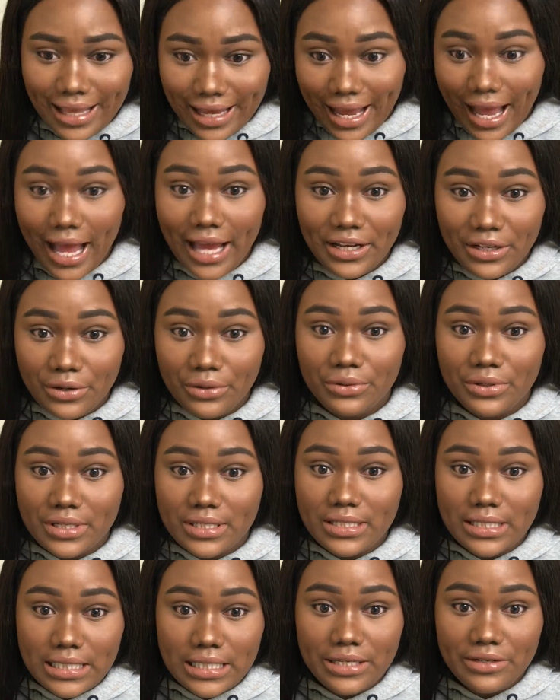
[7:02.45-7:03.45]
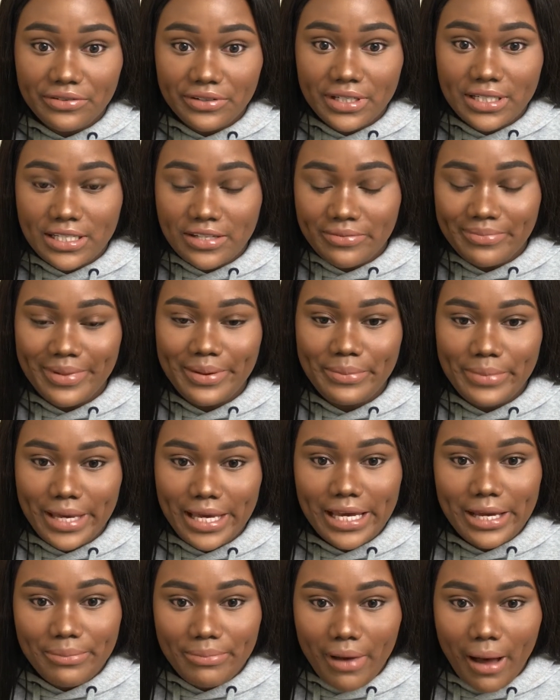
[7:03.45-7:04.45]
Like, I noticed the difference in my
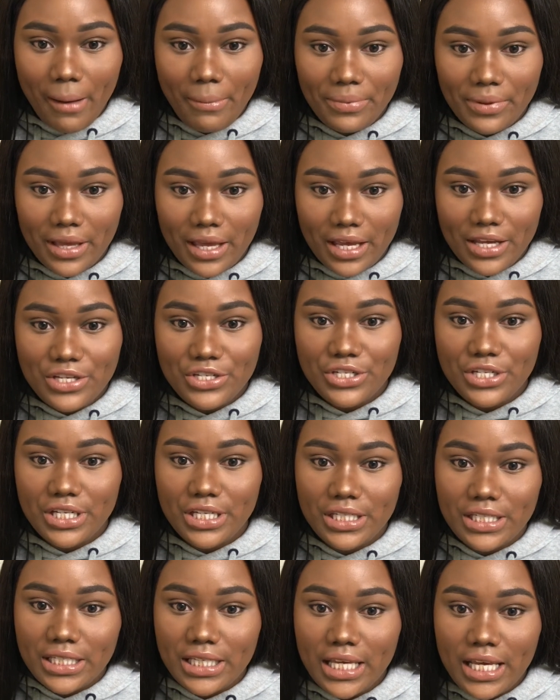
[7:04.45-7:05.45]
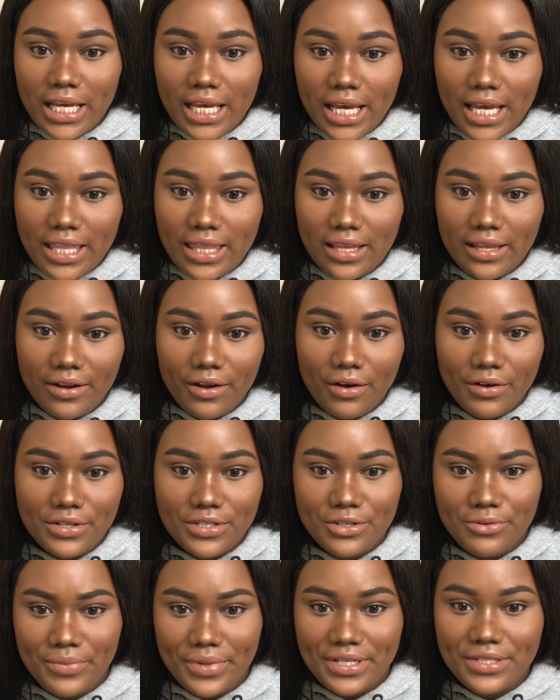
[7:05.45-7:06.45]
makeup application. And then
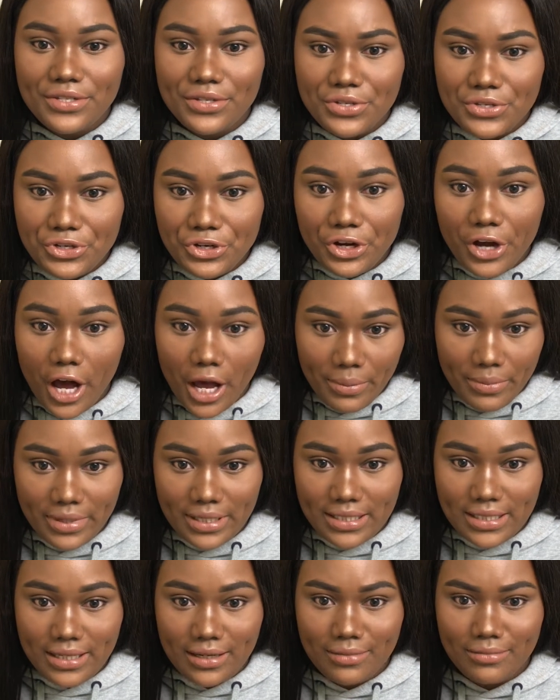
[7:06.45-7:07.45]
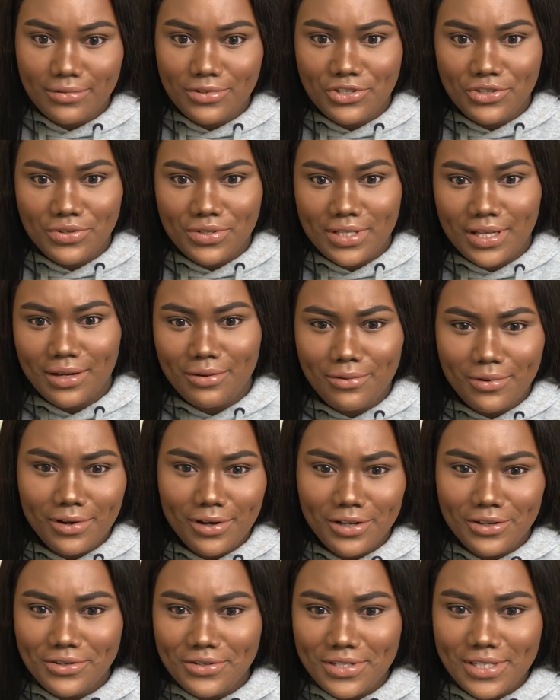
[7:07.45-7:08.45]
also my sister commented, and she was like,
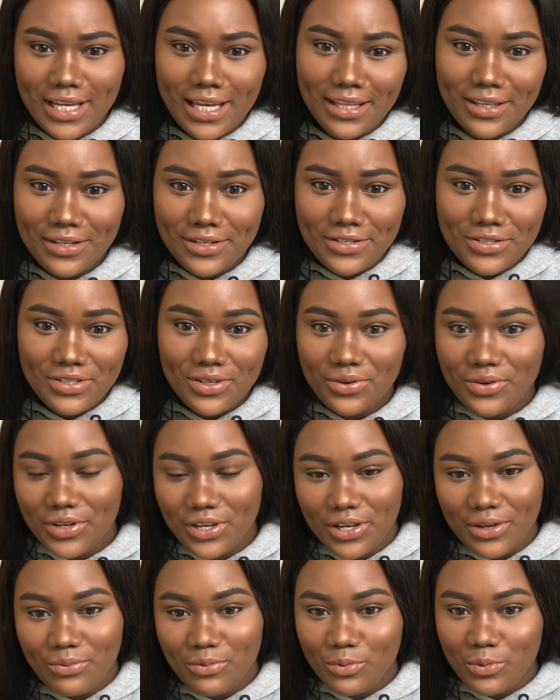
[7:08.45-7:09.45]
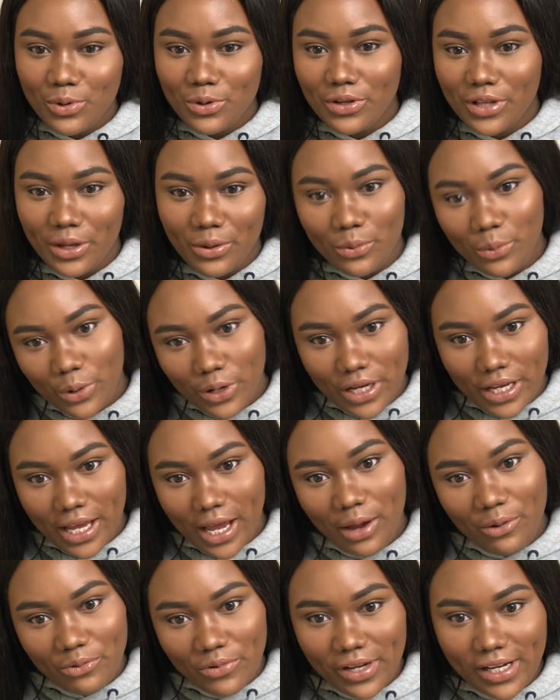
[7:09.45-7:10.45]
"Whoa, your skin looks so good," when we were like working
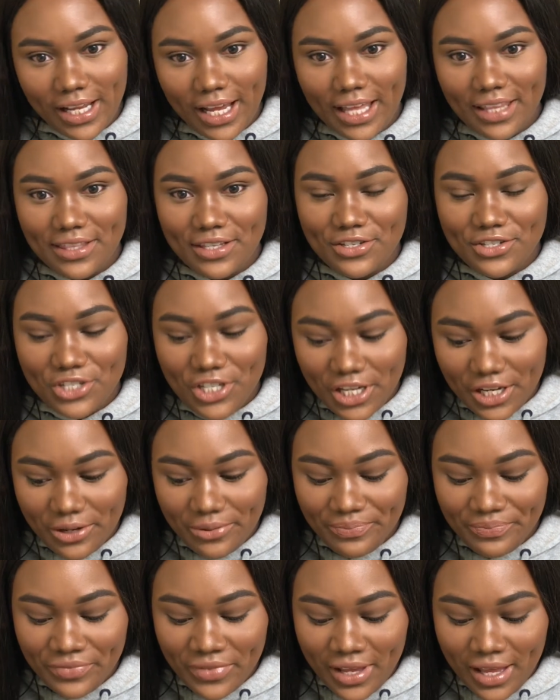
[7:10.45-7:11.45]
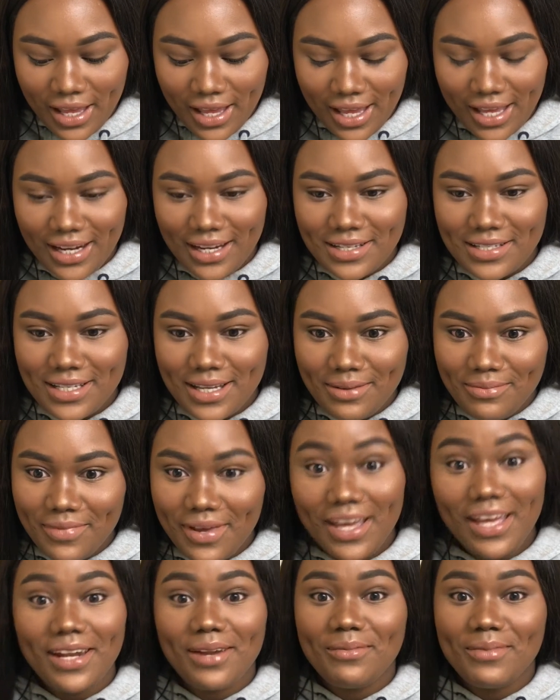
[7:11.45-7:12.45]
out, running at the gym. And I was like,
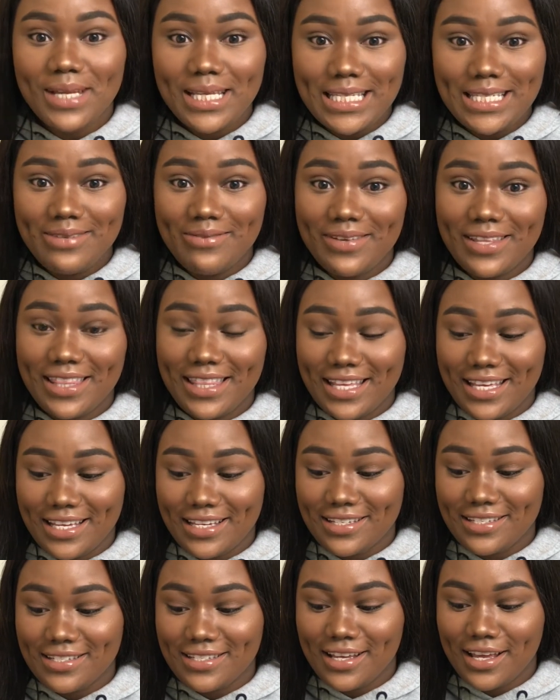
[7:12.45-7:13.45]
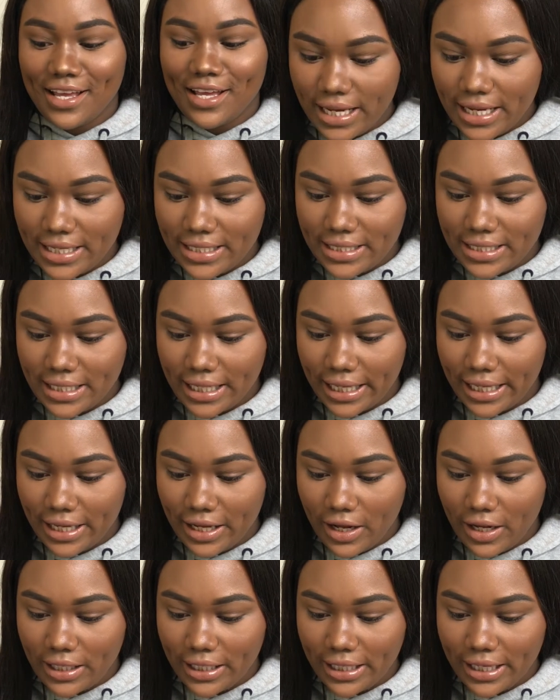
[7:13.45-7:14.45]
man, it must have been this. As
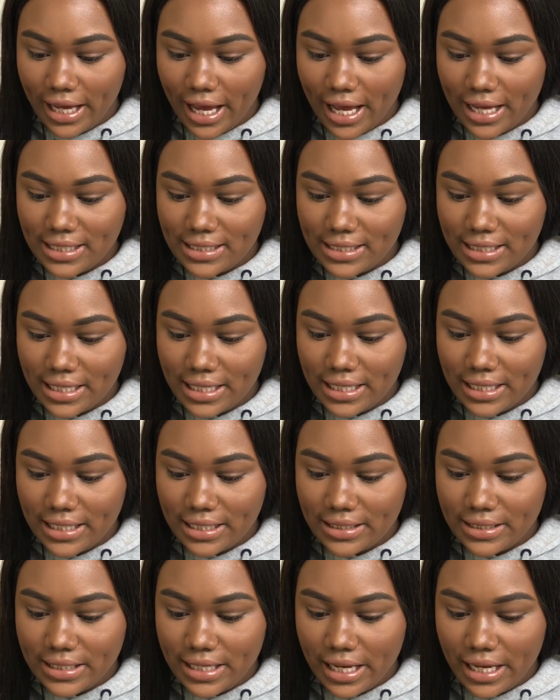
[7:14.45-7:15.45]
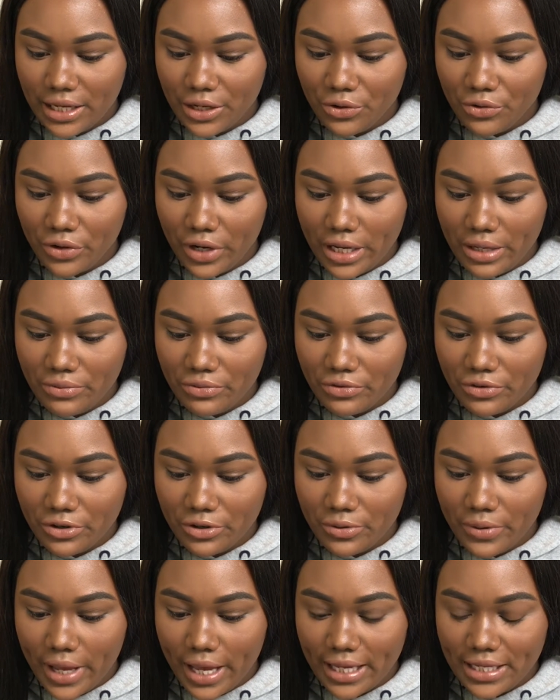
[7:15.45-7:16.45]
glycolic acid and
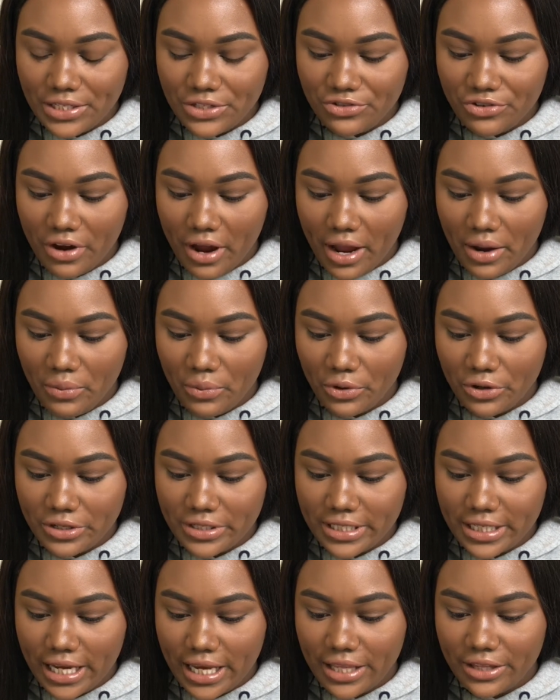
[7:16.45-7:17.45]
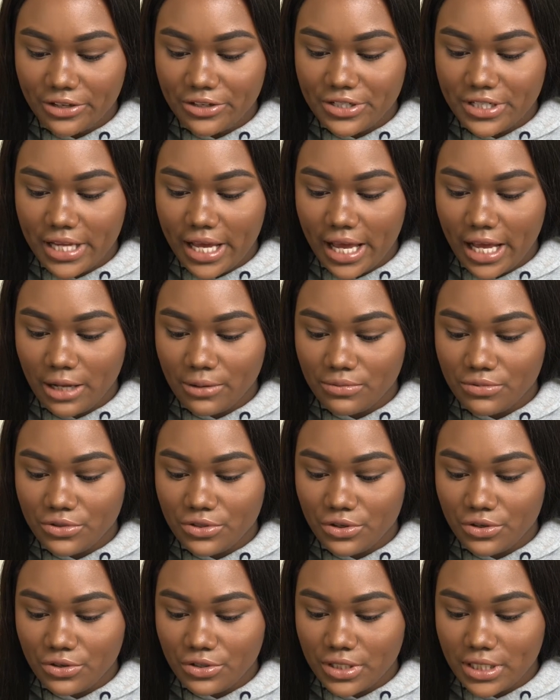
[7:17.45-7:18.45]
grapefruit extract work together to help
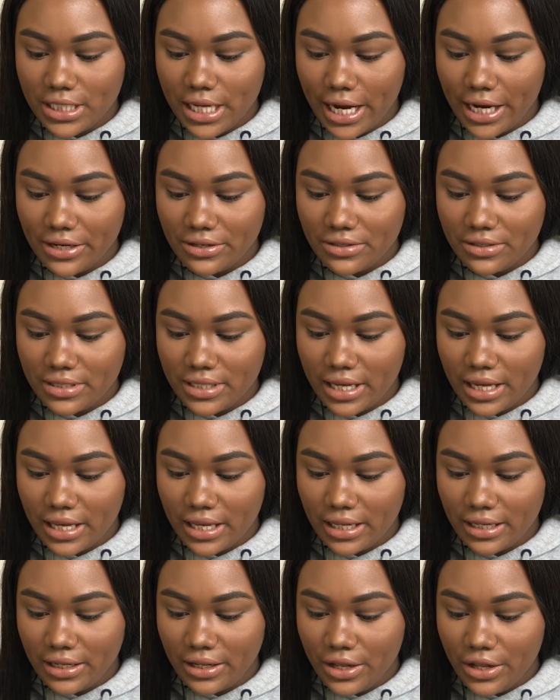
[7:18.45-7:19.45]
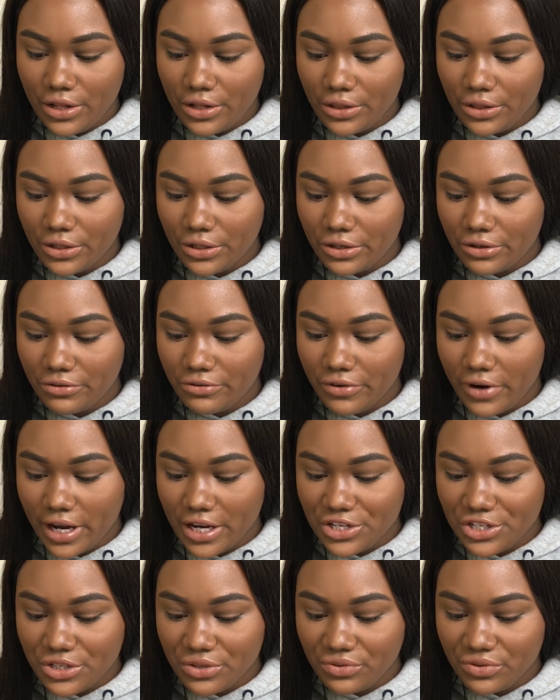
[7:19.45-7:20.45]
dull, tired skin look
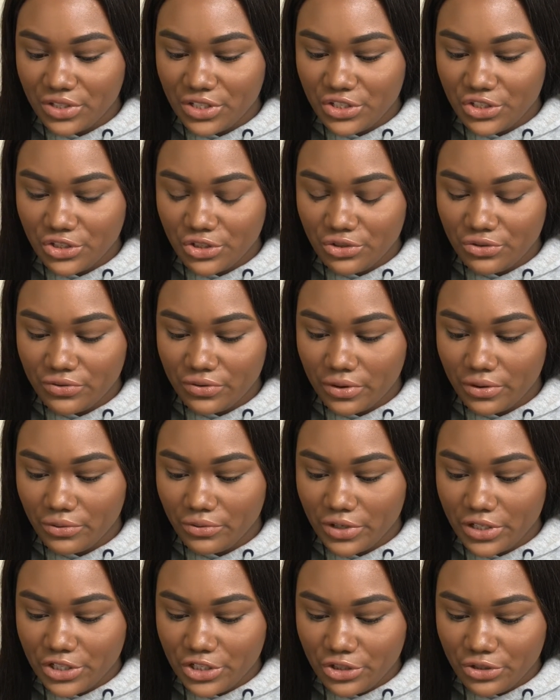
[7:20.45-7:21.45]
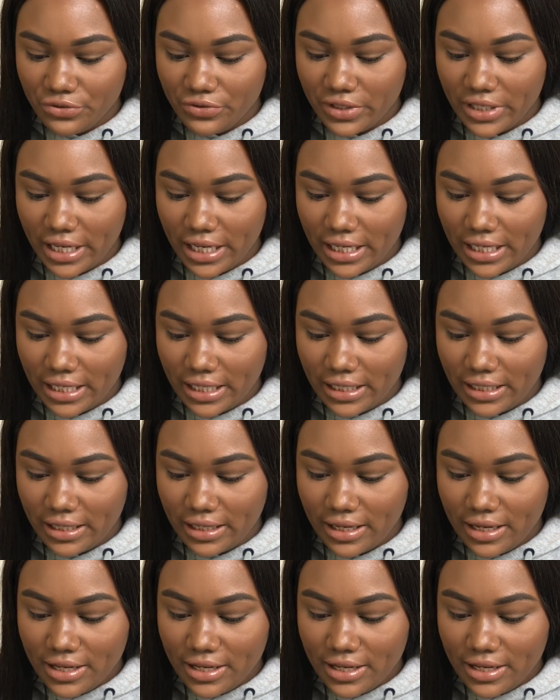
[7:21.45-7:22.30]
fresh and reju rejuvenated.